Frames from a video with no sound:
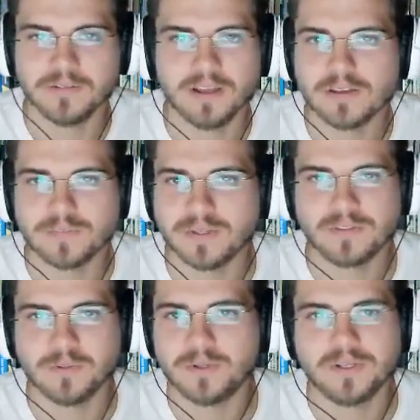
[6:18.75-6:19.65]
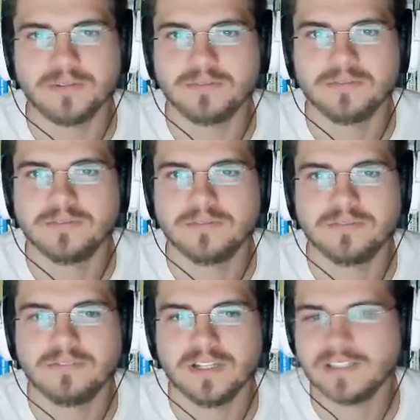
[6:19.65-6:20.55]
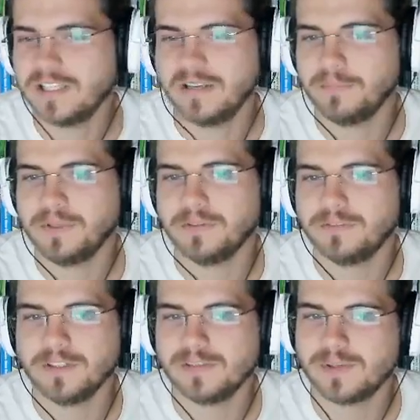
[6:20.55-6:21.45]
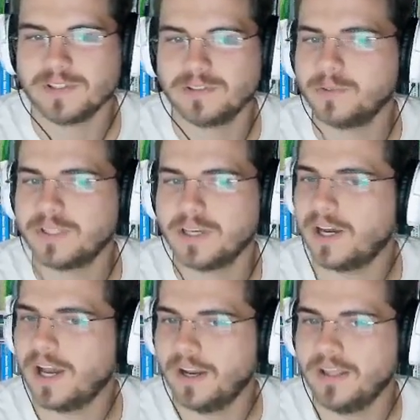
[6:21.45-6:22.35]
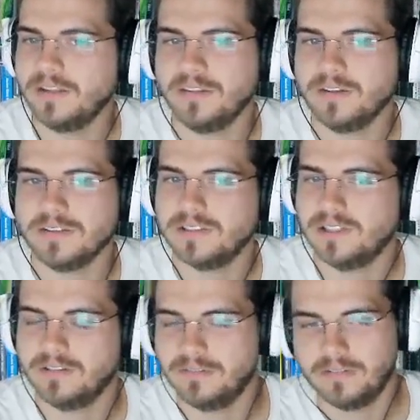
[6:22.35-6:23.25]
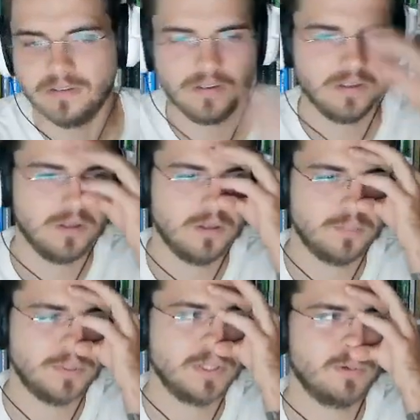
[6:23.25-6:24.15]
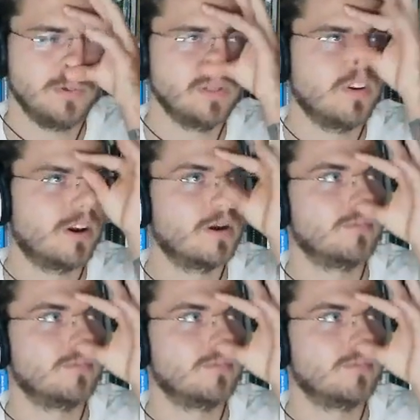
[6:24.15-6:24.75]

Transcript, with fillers: That's my story. I say I'm going to finish my story like I had anything to say. But they're really hard.